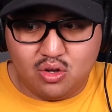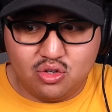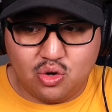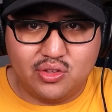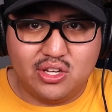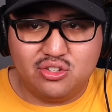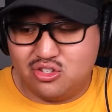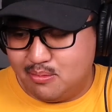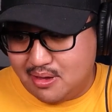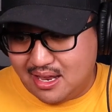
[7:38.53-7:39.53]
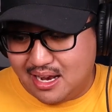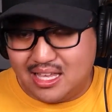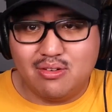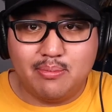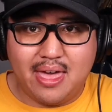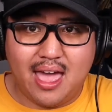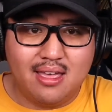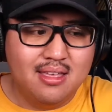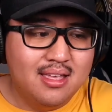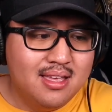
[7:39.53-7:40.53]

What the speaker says: showing leadership, and I give him that.